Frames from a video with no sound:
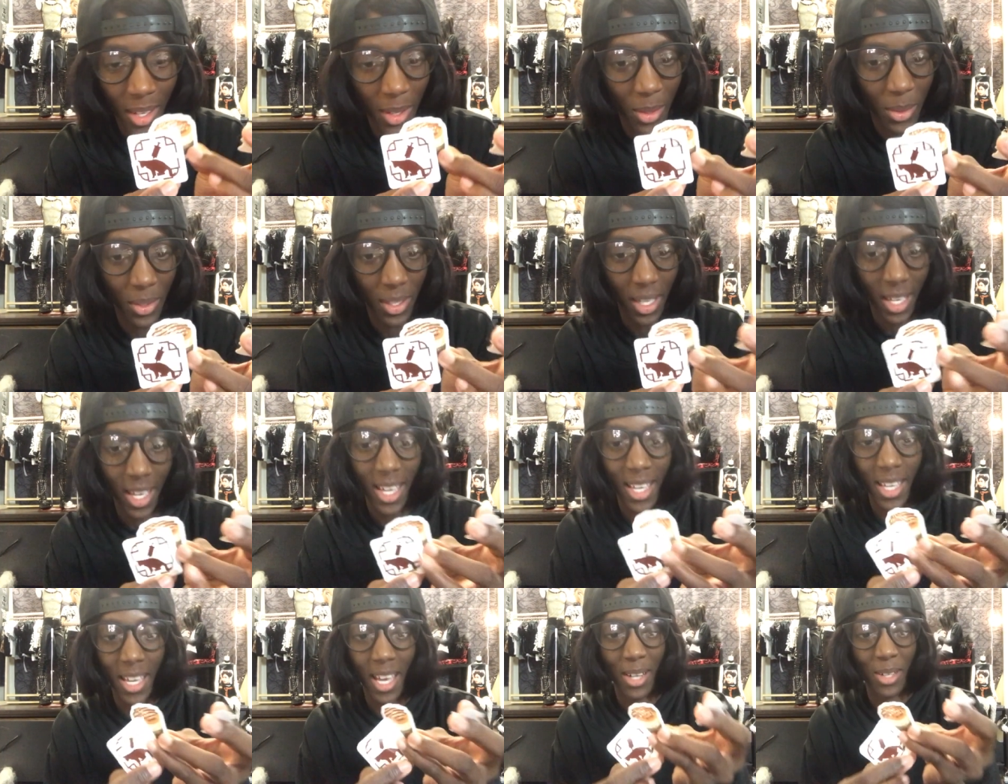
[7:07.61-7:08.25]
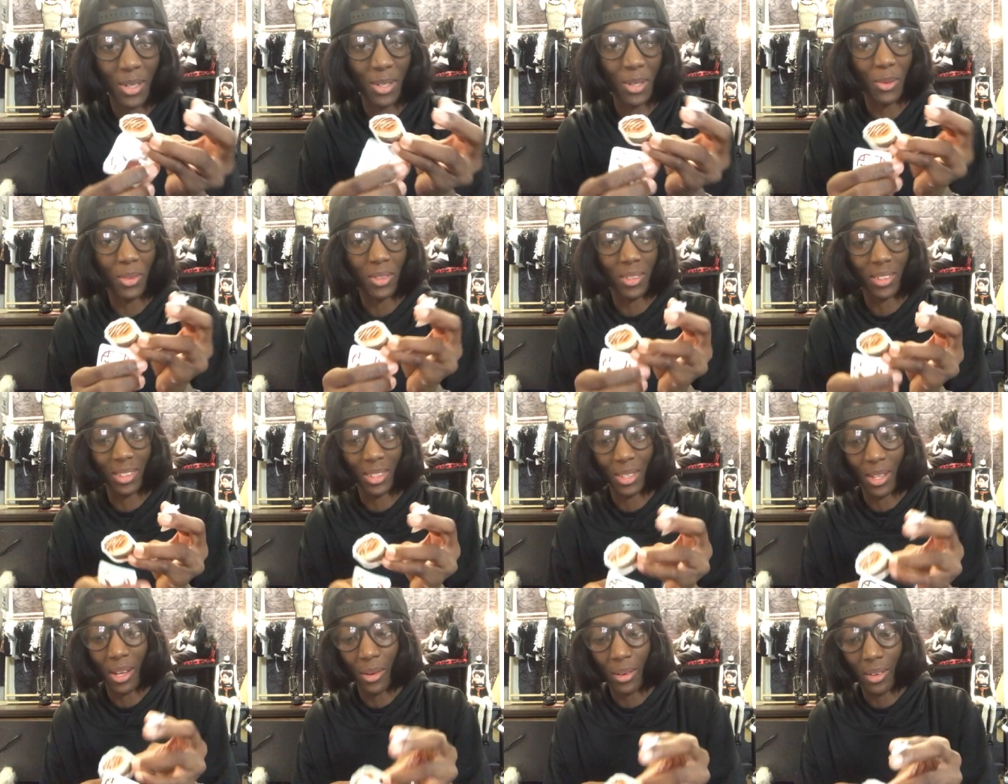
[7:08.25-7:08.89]
Okay, I don't know.
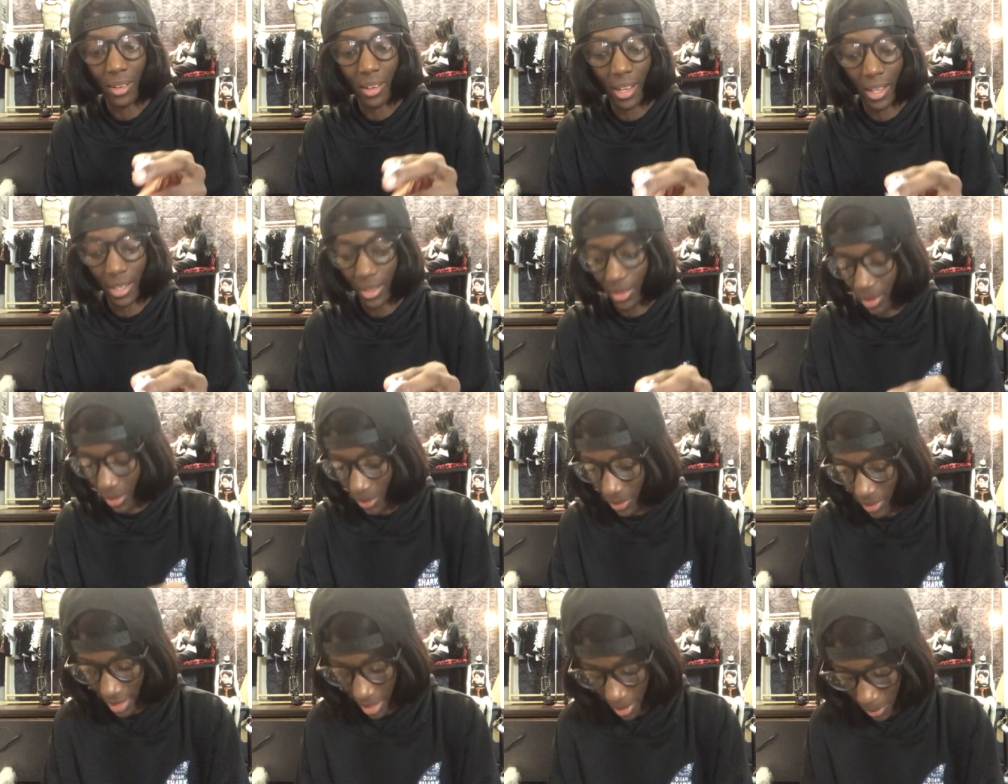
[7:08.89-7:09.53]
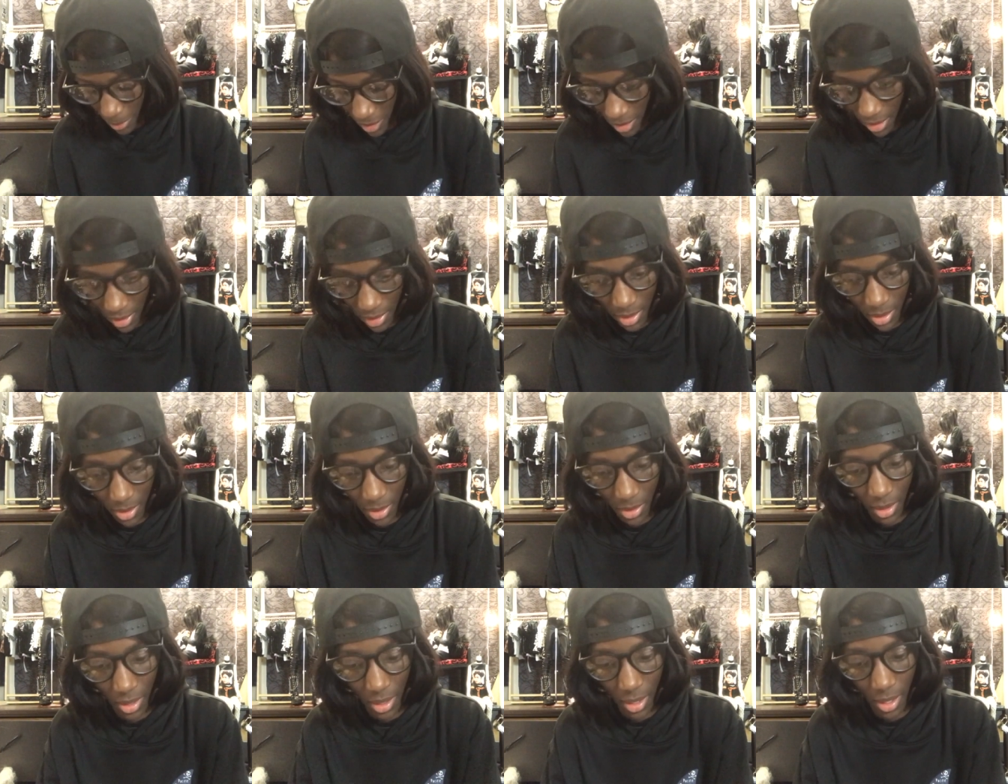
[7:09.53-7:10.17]
No, I don't know what that means.
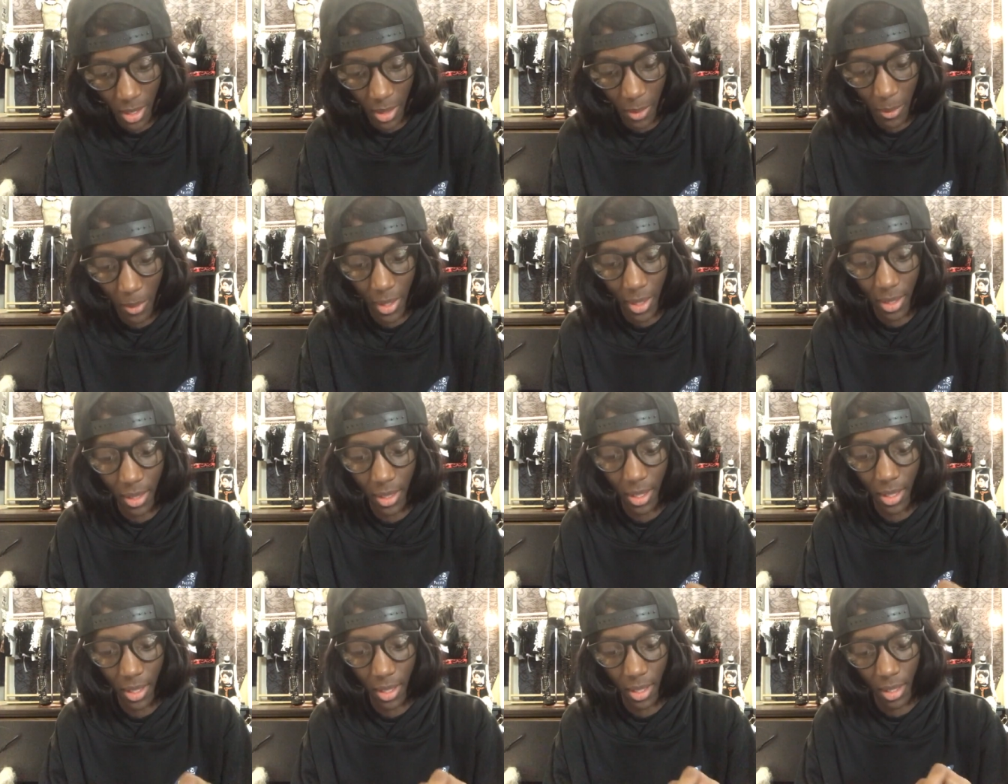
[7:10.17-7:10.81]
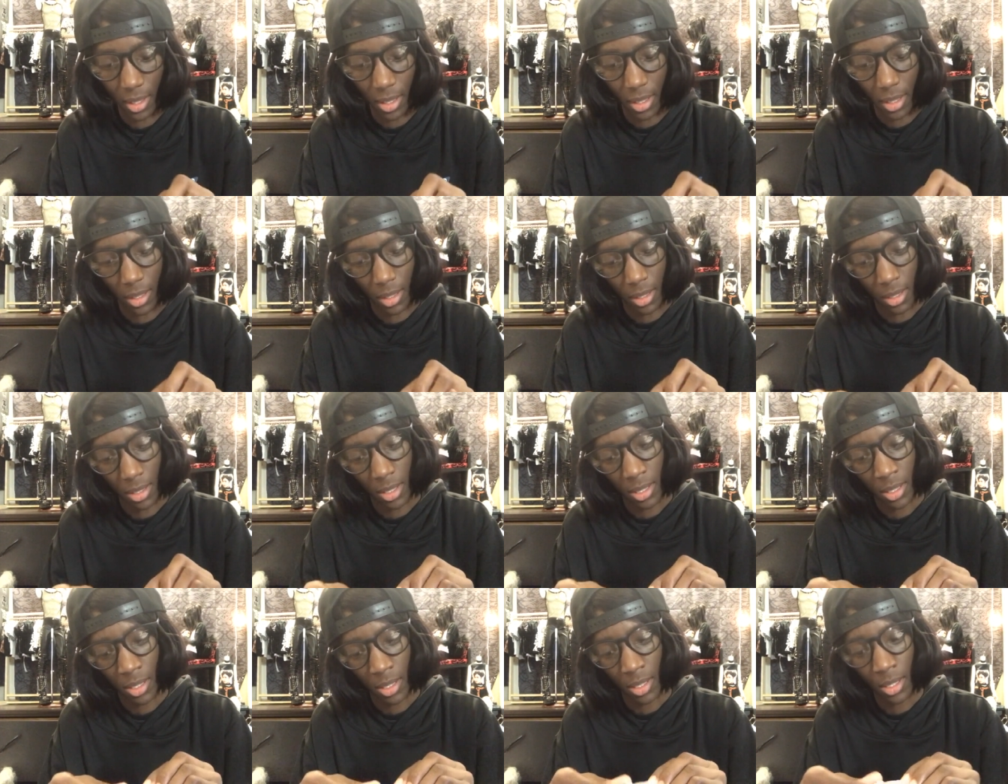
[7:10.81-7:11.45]
Um, and then
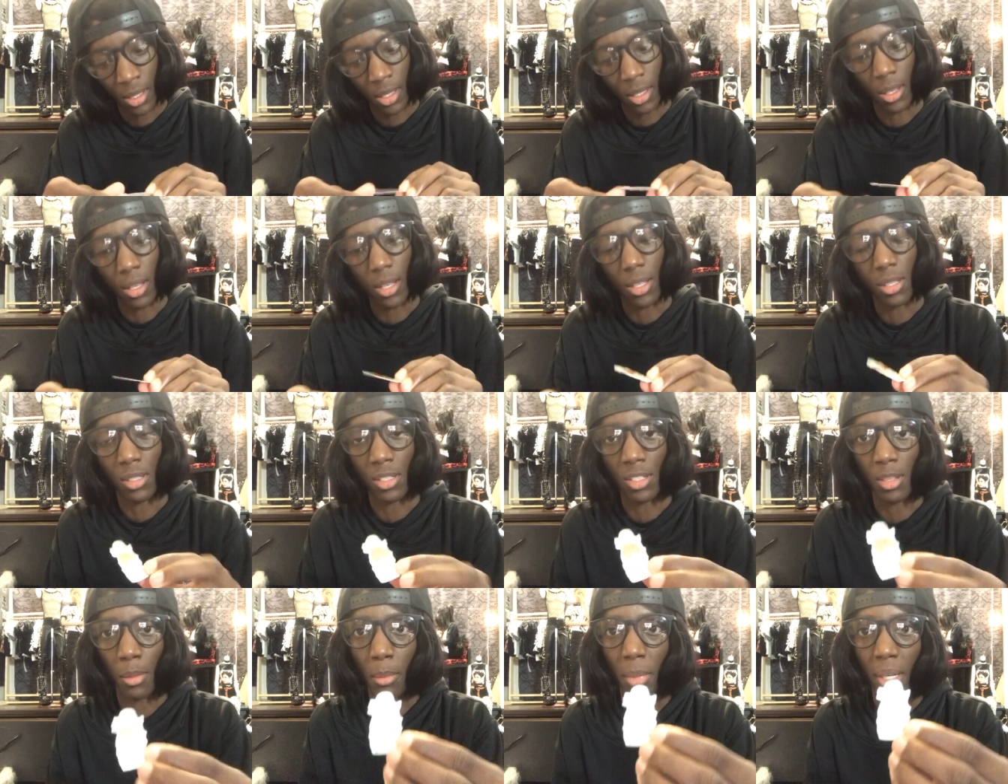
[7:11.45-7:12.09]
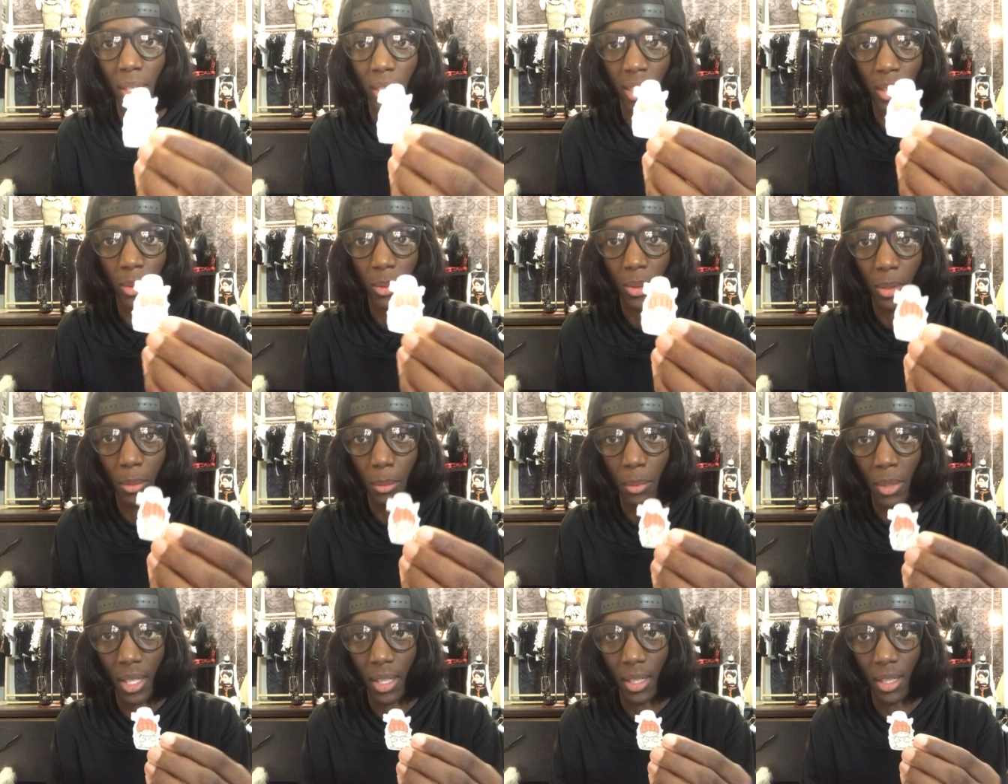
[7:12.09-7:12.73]
this is a bunny with
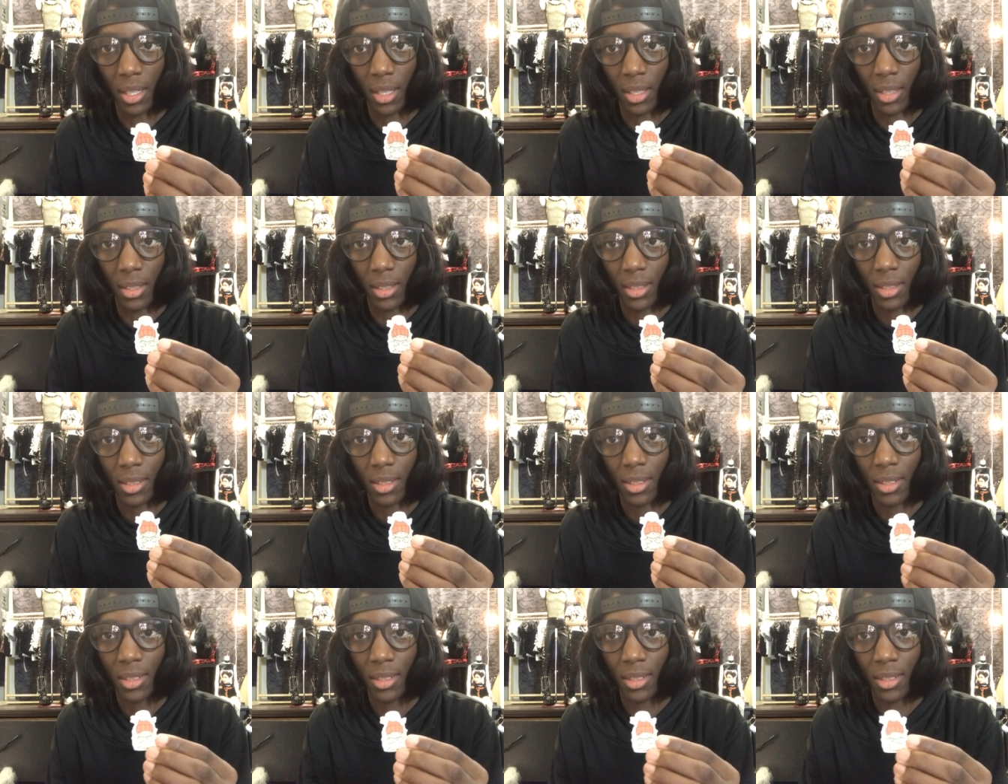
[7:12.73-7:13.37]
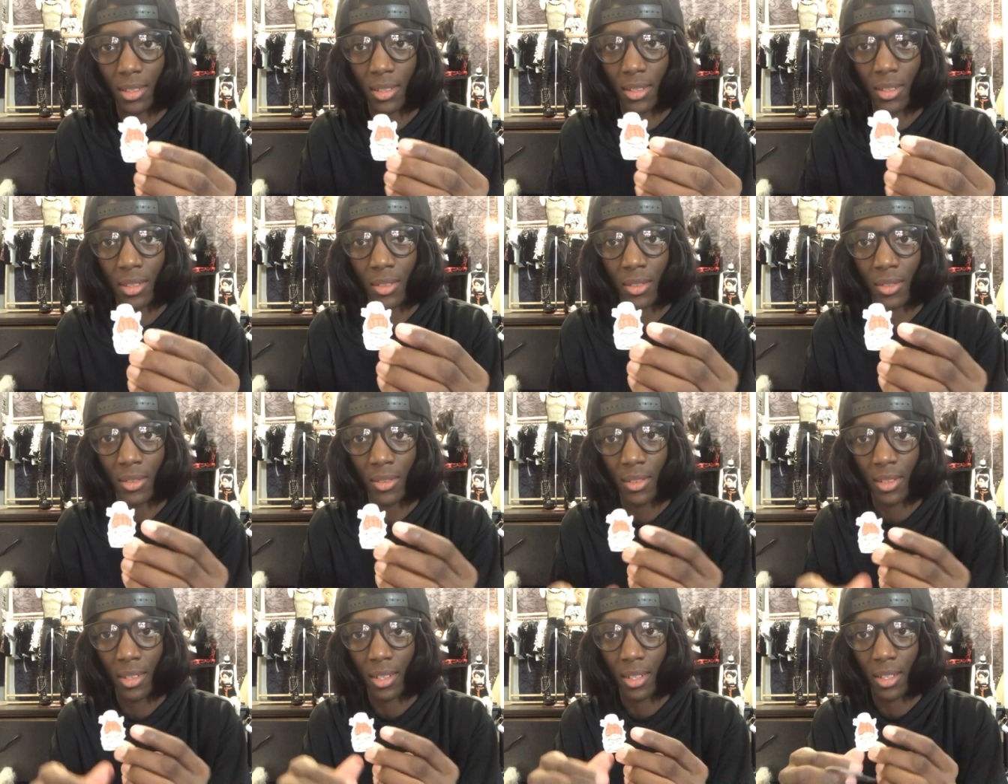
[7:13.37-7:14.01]
a beanie.
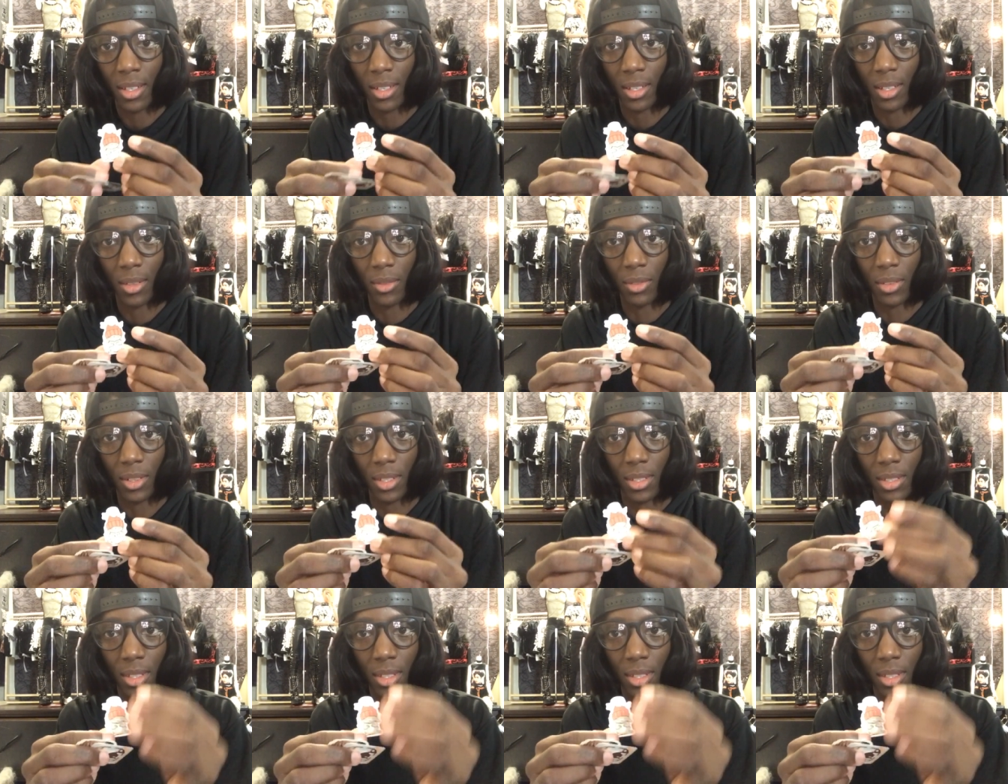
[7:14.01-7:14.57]
I don't know if you can